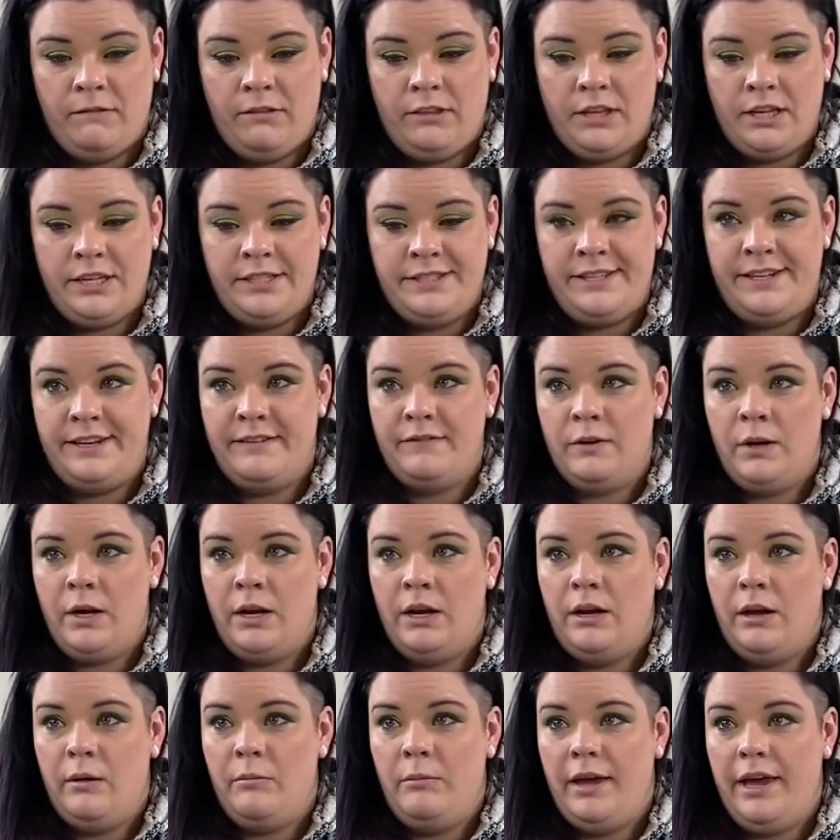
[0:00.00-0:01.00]
is it ever going to
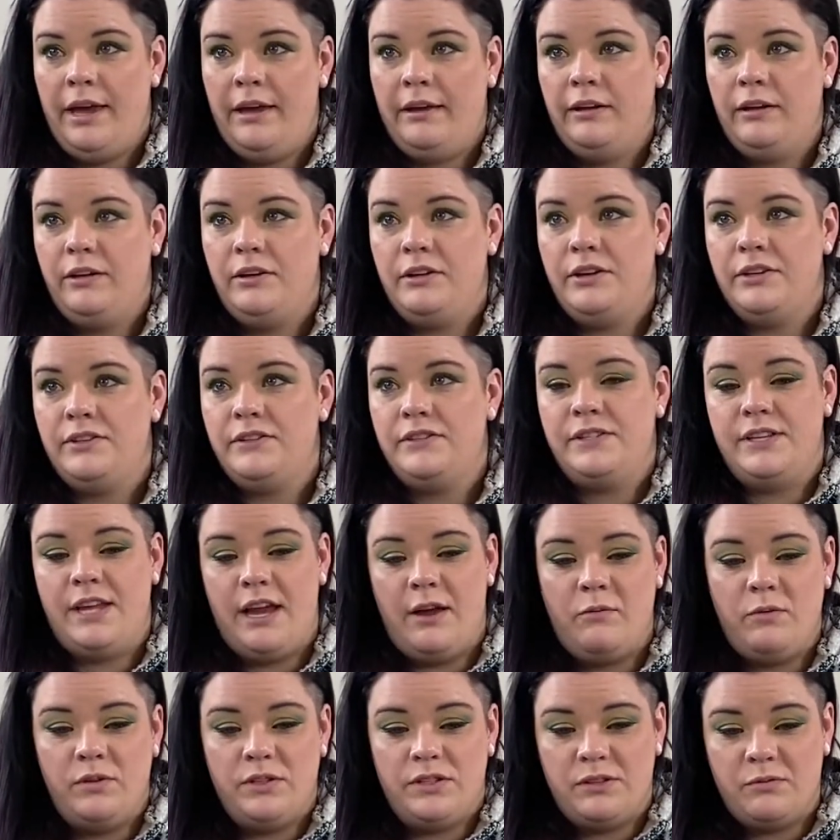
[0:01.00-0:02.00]
come back? Because that
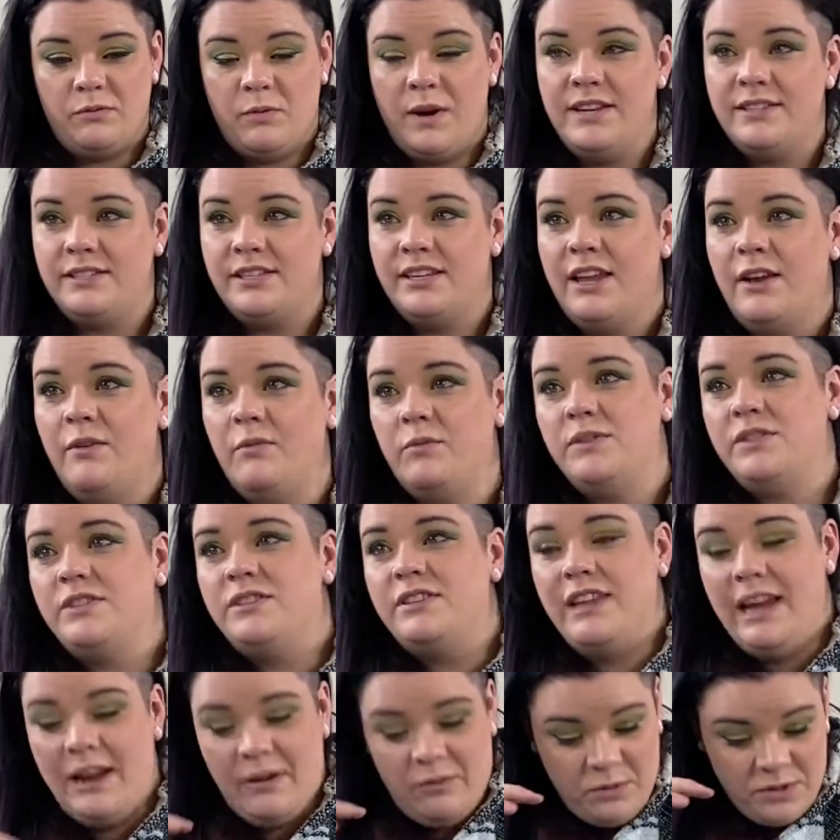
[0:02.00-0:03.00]
was the resin,
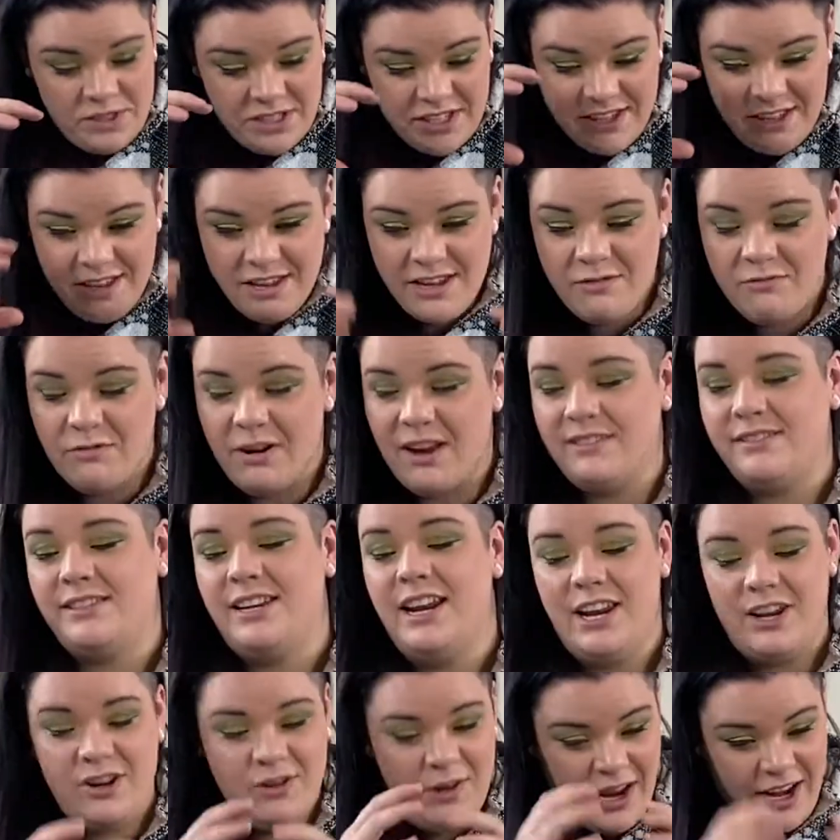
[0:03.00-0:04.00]
that was the resin. I
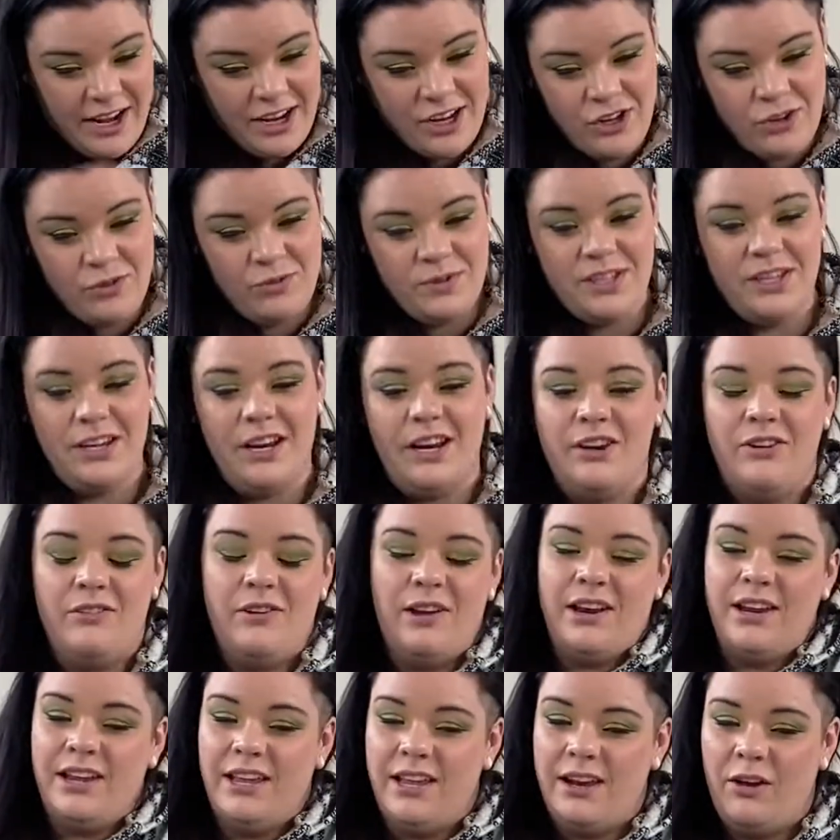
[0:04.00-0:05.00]
knew how to use it, I knew how
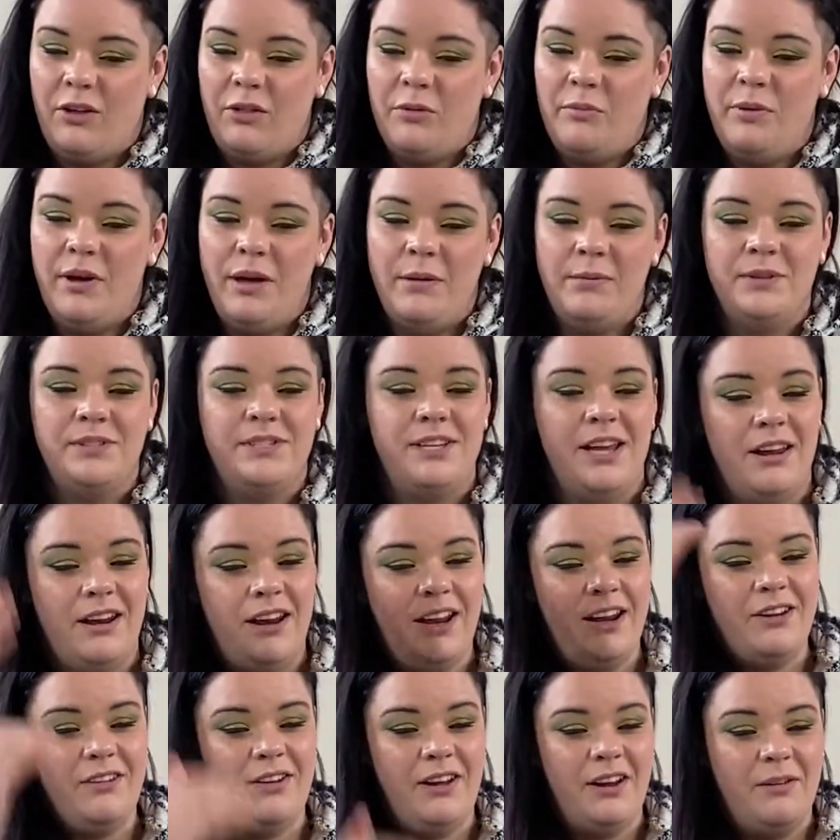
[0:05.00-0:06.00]
to get all the bubbles out, I
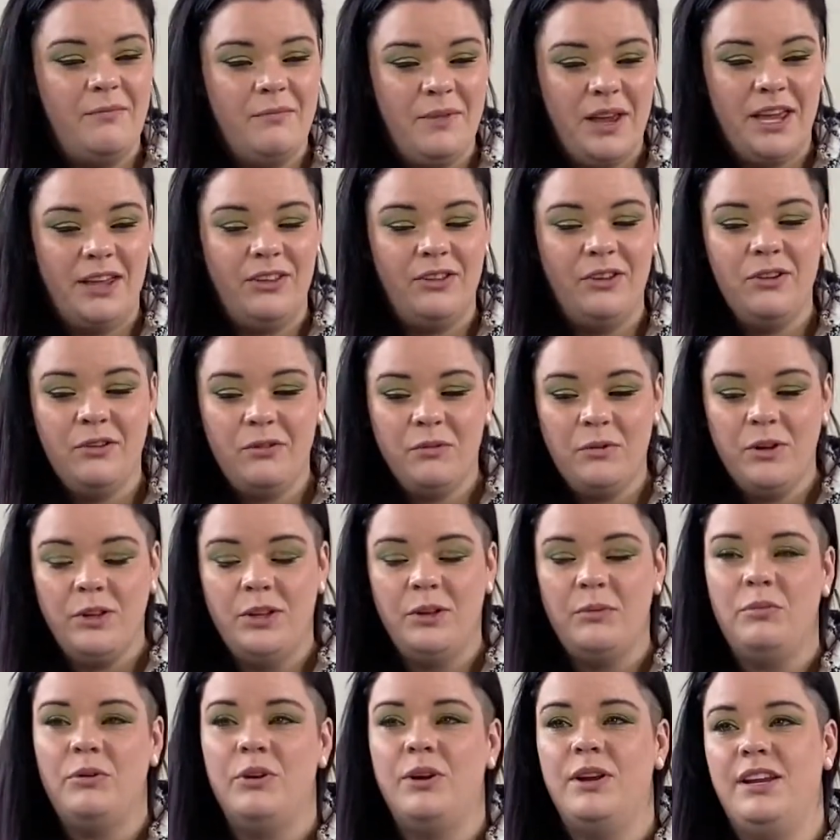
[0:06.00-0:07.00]
knew how to make it look really
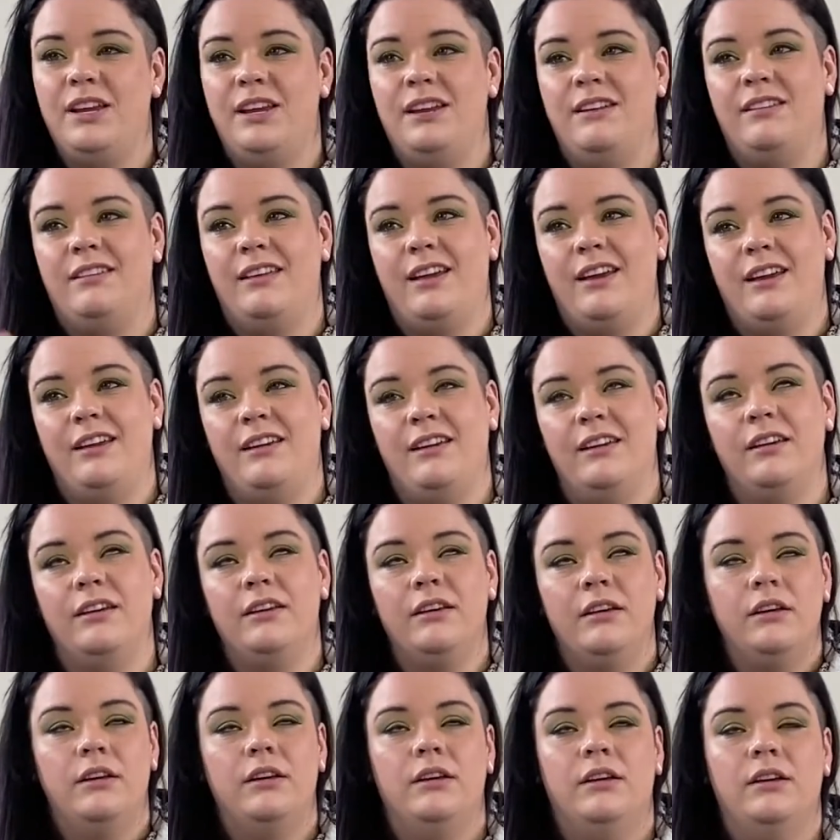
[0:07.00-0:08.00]
pretty, like,
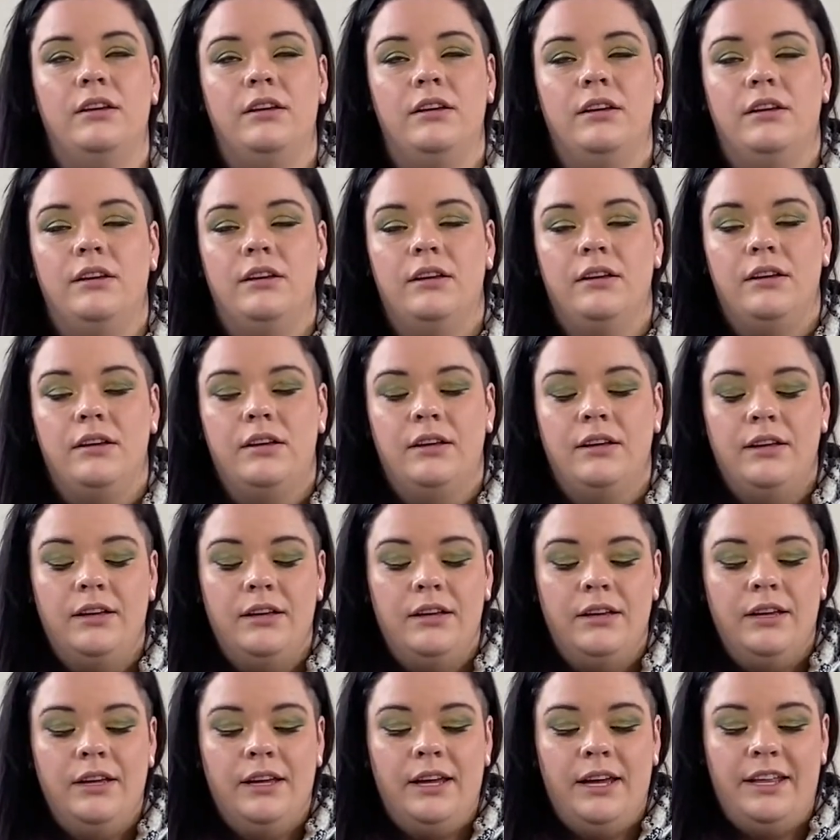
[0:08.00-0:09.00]

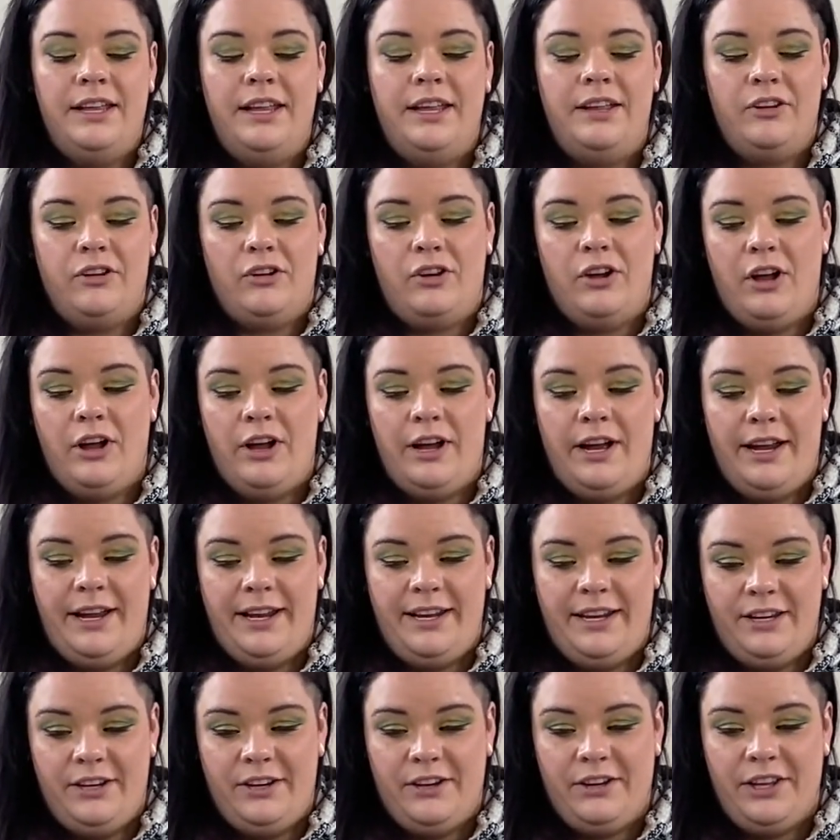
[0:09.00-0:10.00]
and then they're gone
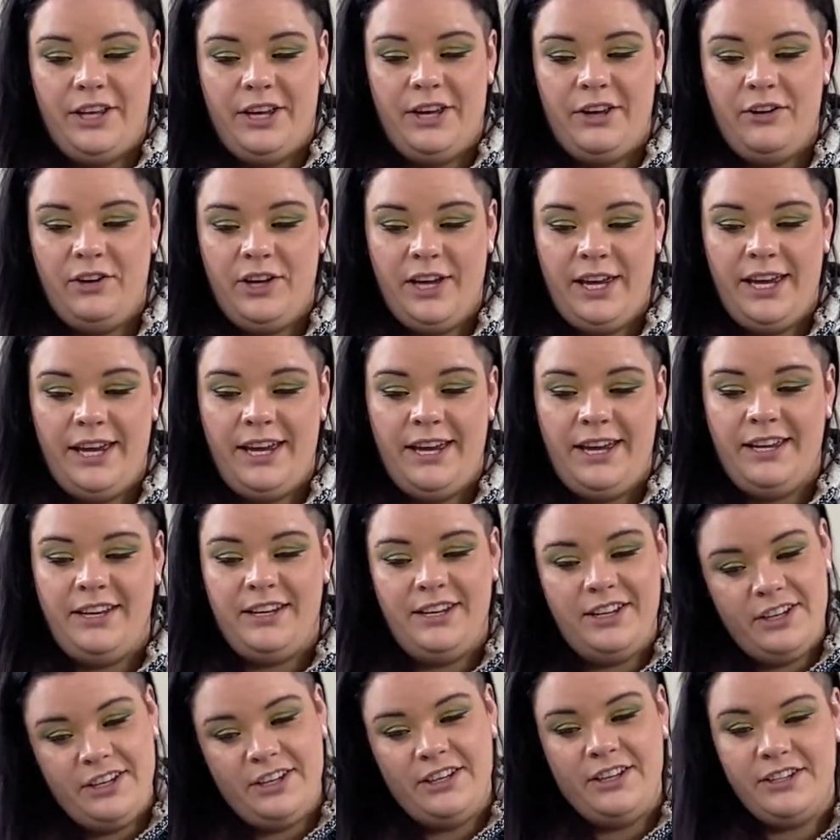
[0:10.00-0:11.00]
and you're like, okay,
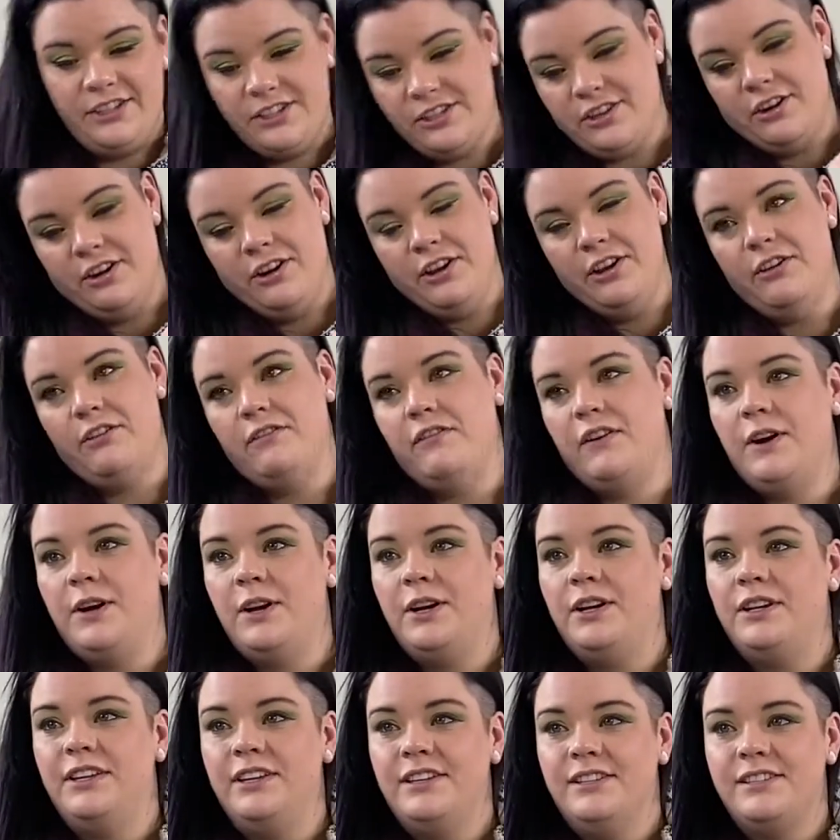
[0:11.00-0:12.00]
starting over,
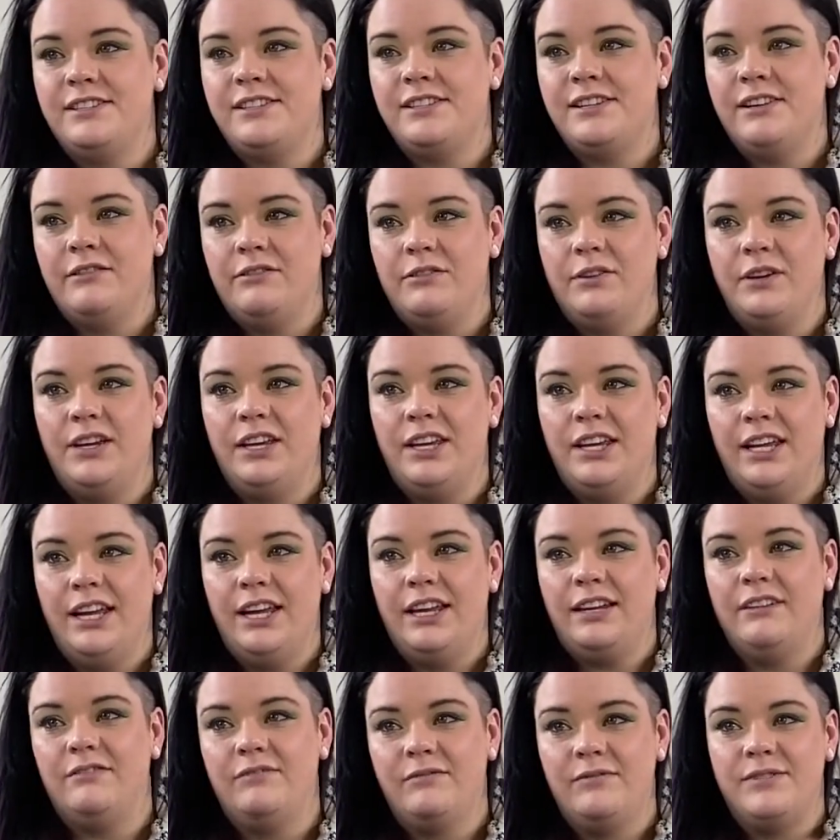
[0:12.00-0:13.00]
let's see if we can
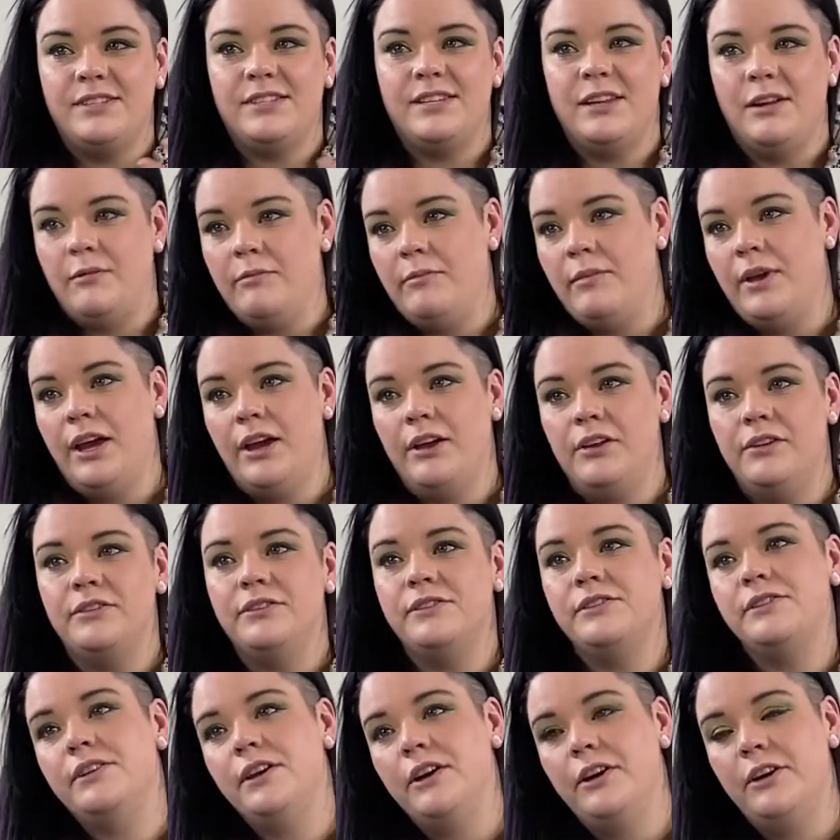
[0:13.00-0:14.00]
get something
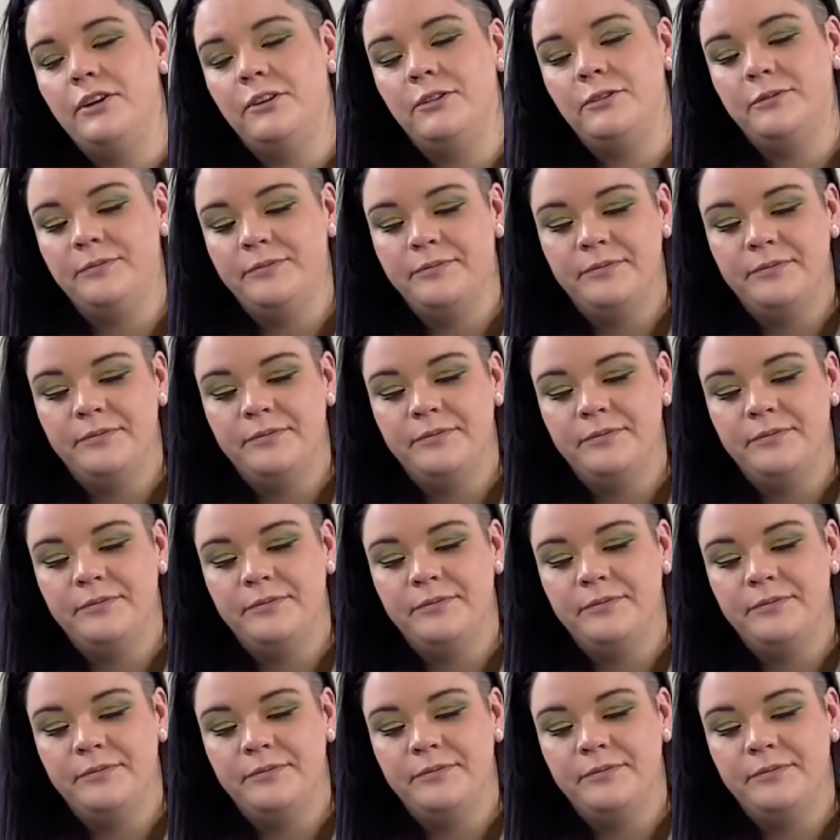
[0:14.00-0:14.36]
else. So